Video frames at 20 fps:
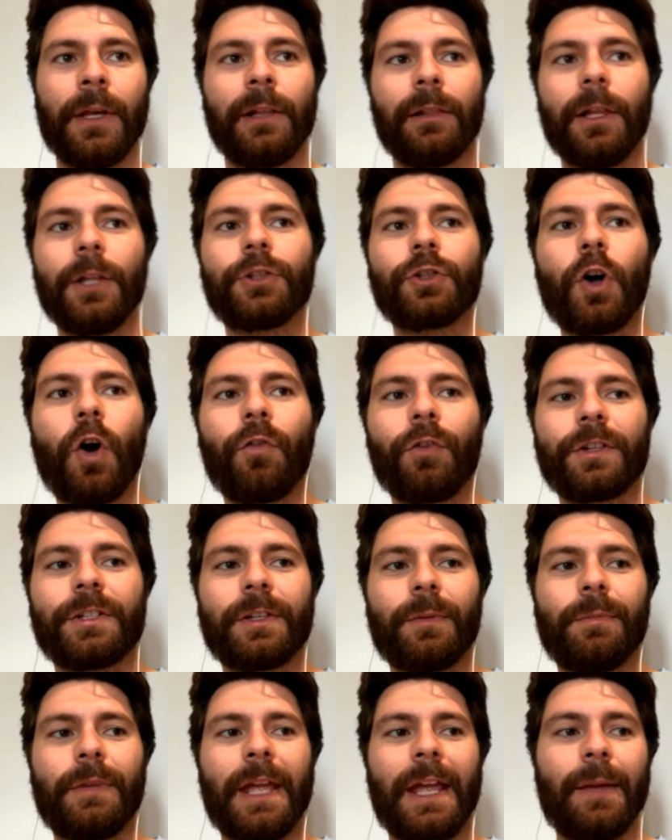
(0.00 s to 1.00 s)
Let's go over
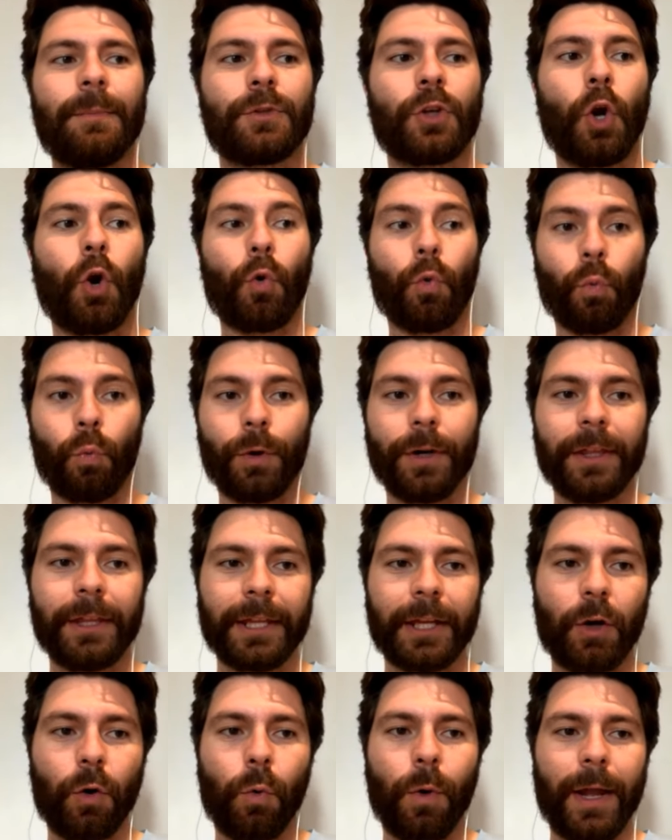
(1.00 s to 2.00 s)
some names
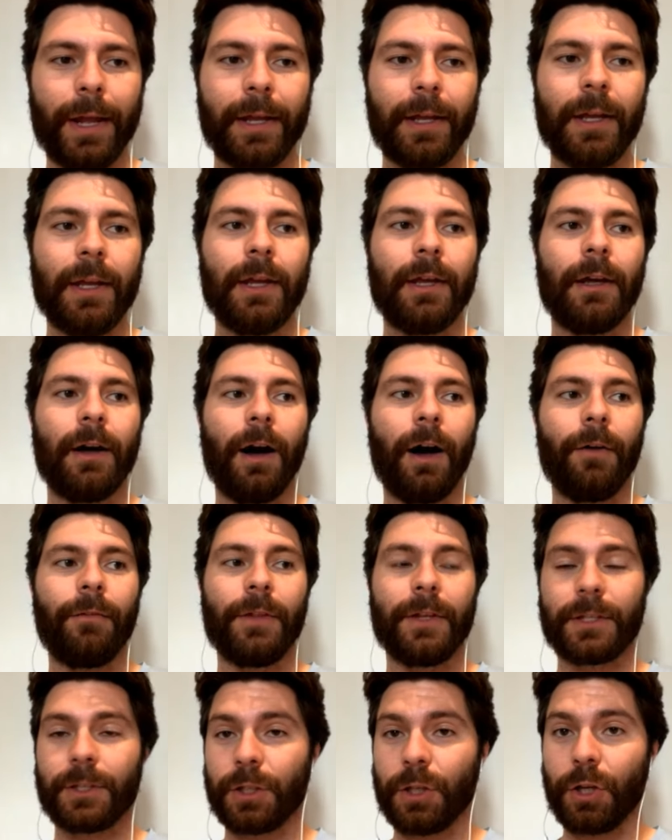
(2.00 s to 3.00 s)
really quick of
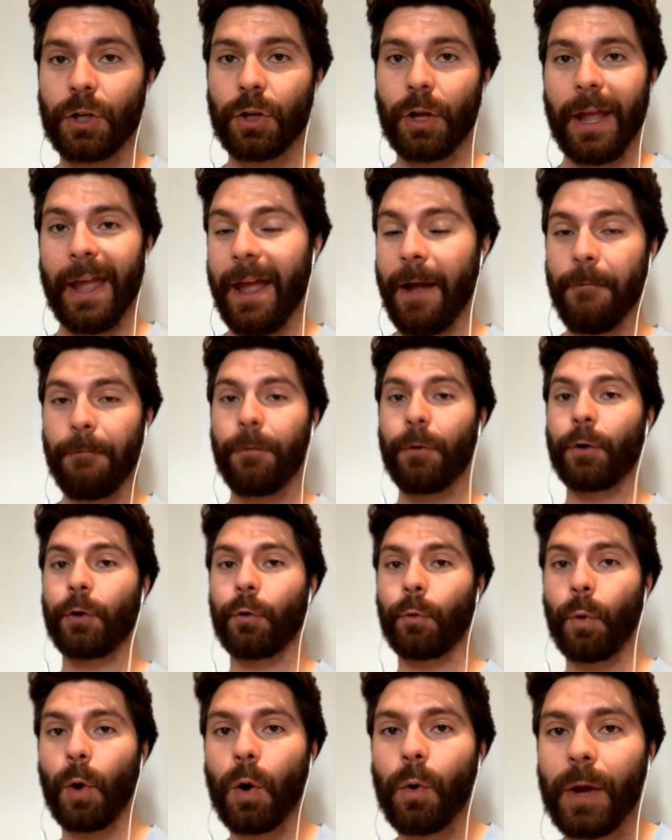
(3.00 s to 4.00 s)
this
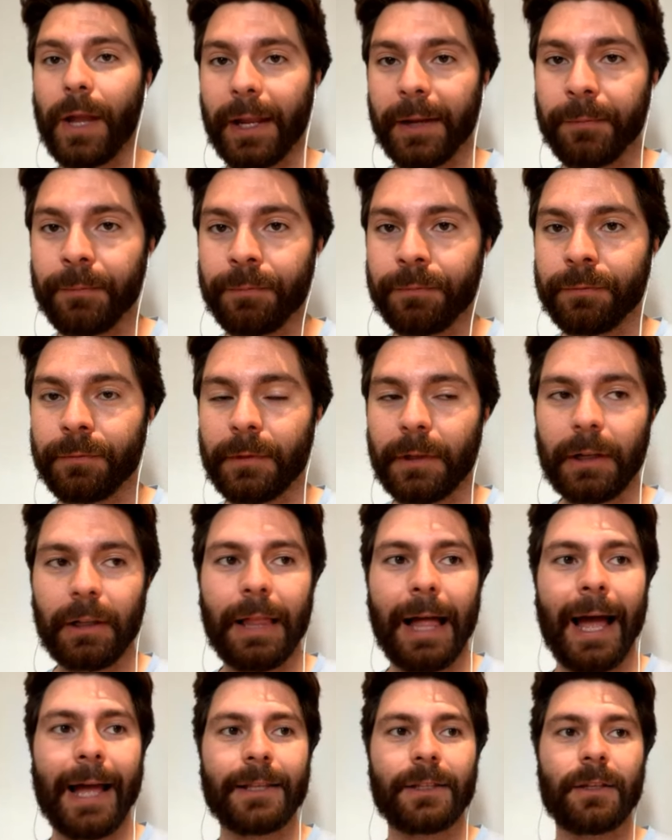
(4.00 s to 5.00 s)
ever-growing
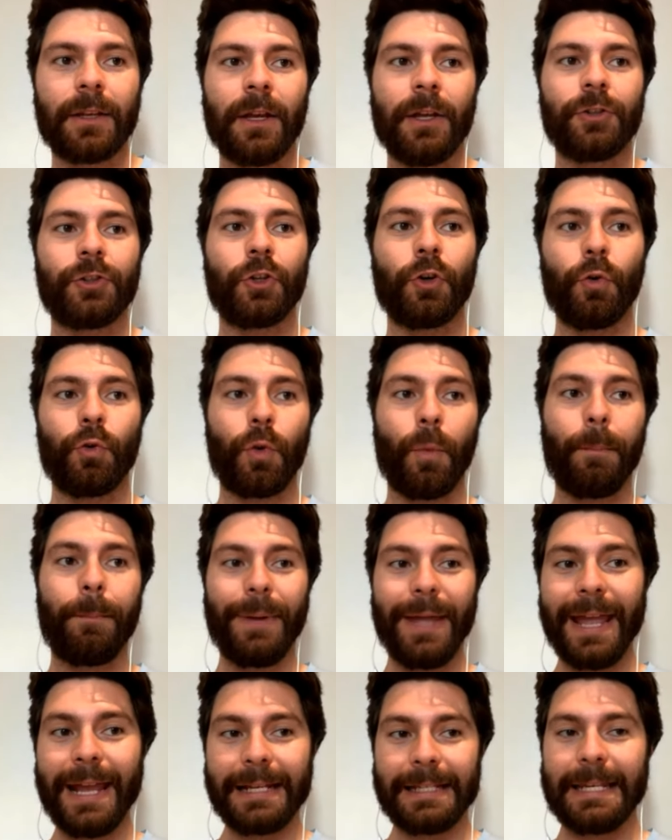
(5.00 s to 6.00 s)
class. So the
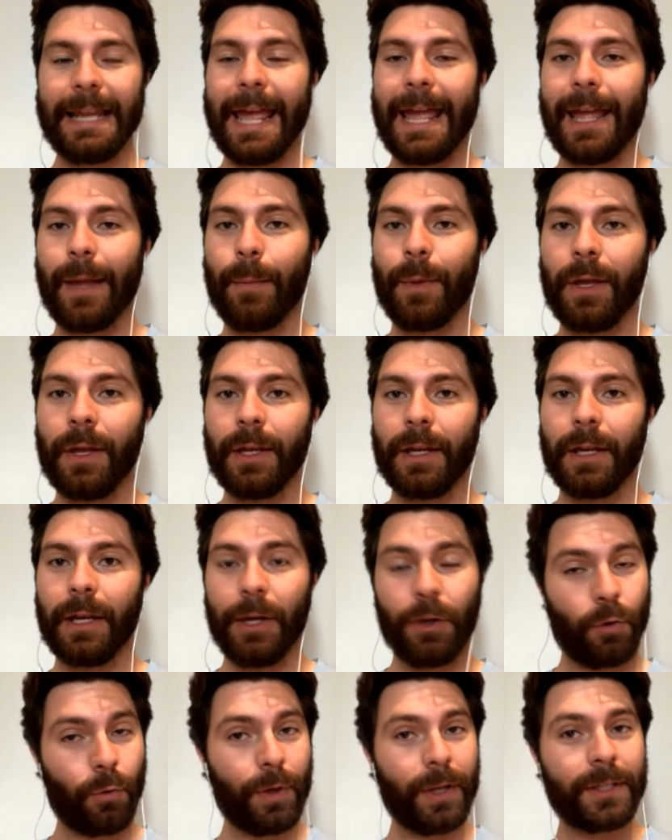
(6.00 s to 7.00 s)
big name
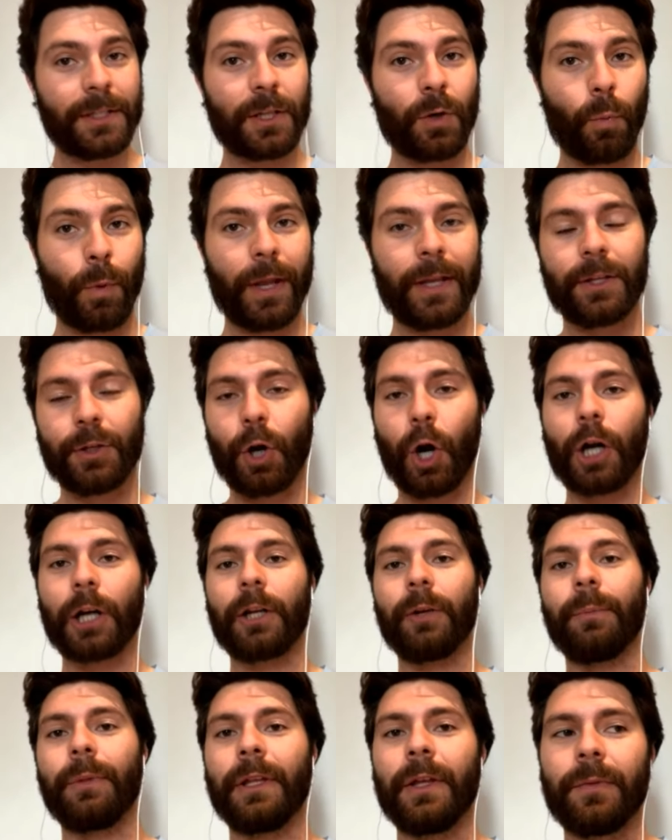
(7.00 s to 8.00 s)
in recent weeks, and
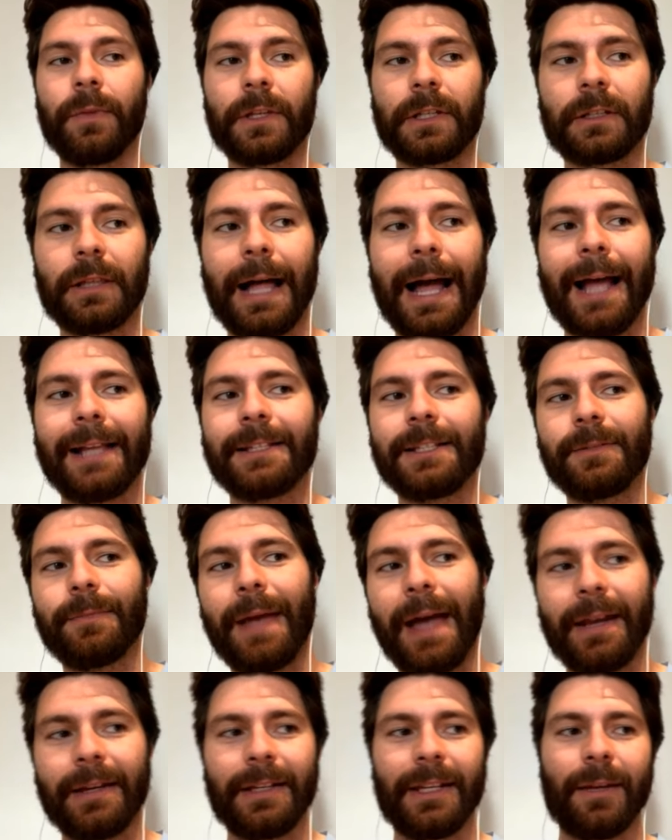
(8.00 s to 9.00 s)
arguably of this class, is
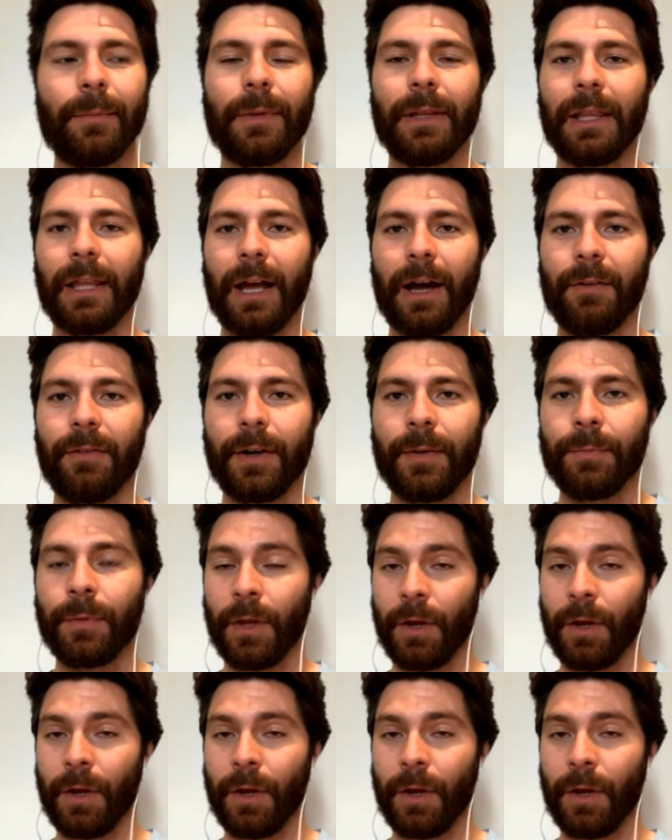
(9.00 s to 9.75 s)
Madden Iamaleava.